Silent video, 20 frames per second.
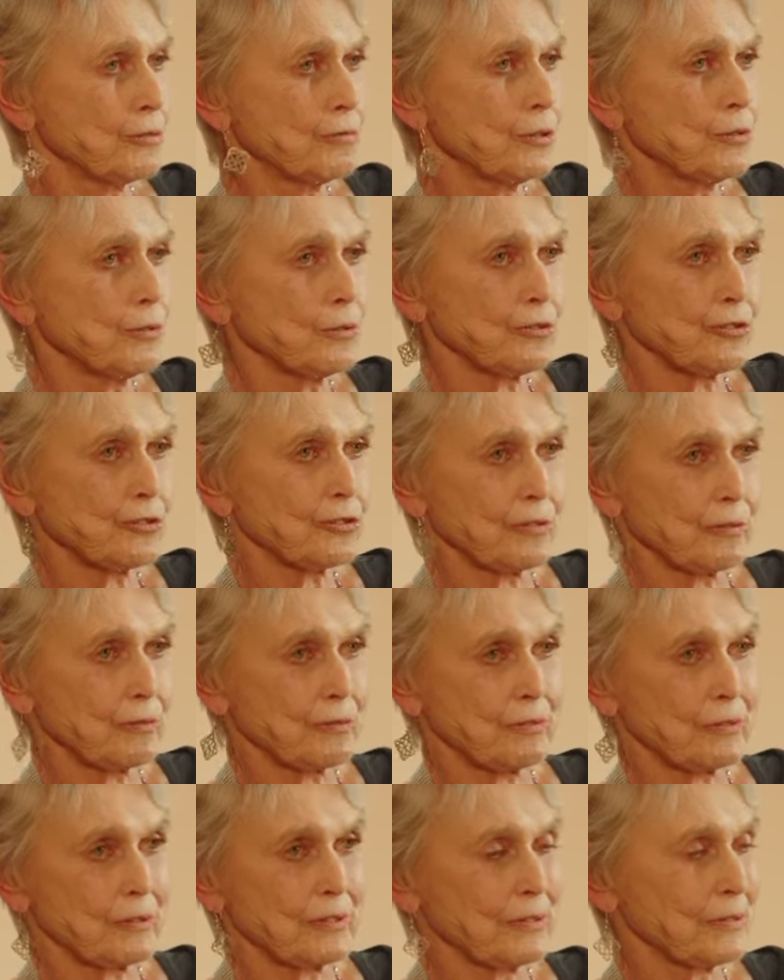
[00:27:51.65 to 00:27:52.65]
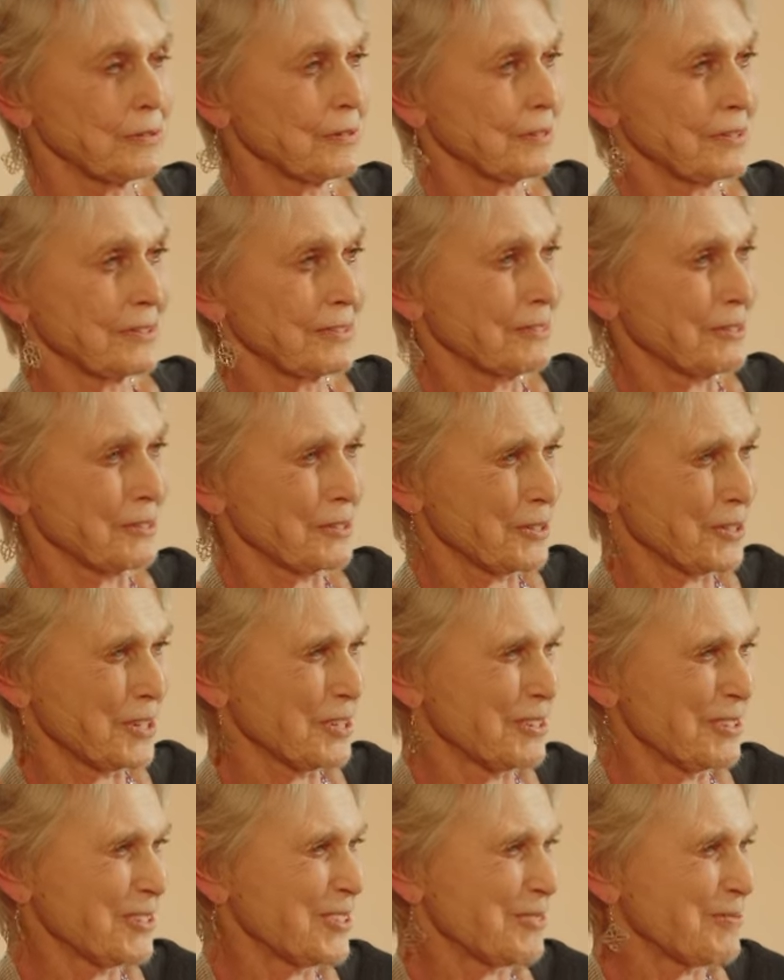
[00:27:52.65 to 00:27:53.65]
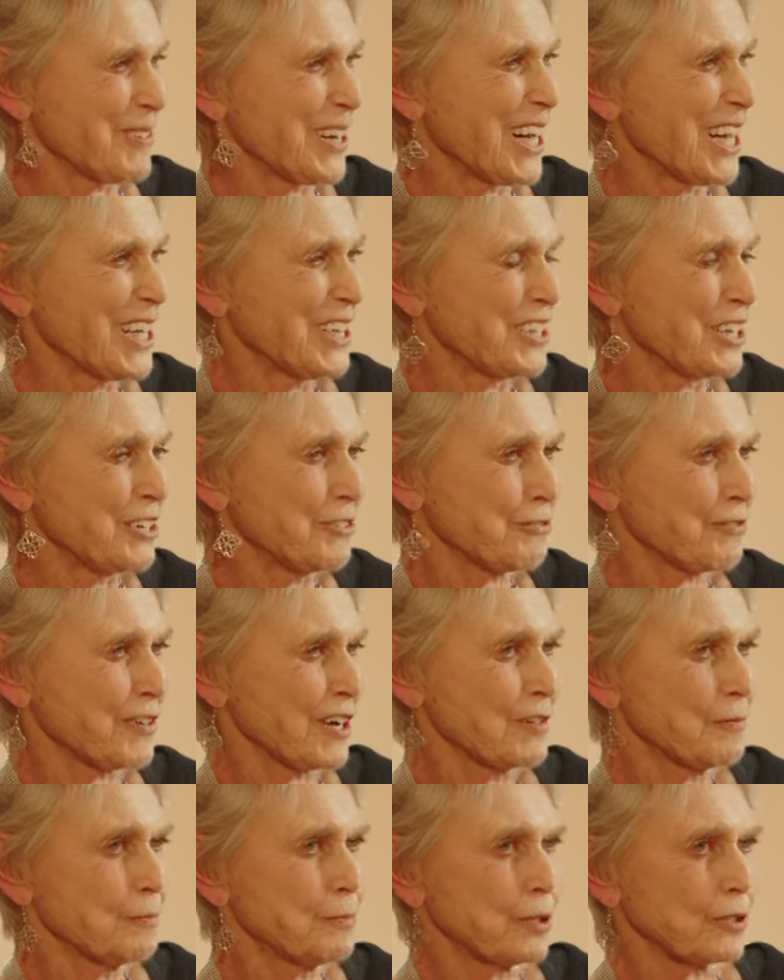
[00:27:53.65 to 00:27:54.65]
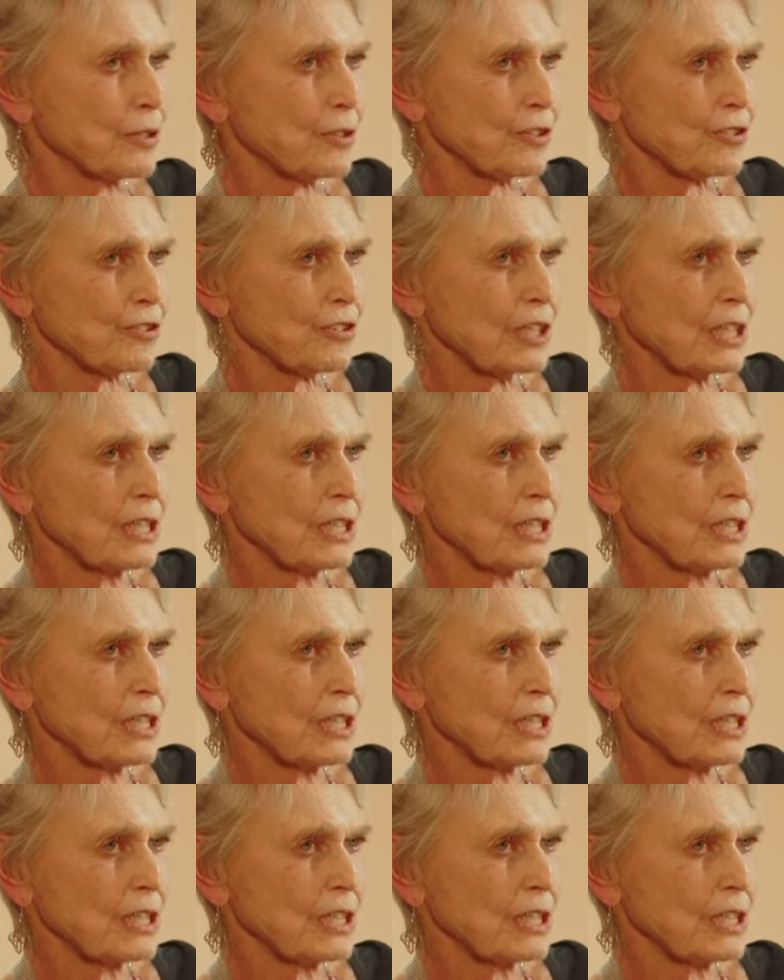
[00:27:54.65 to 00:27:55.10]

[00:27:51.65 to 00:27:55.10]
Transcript: rules behind these five books.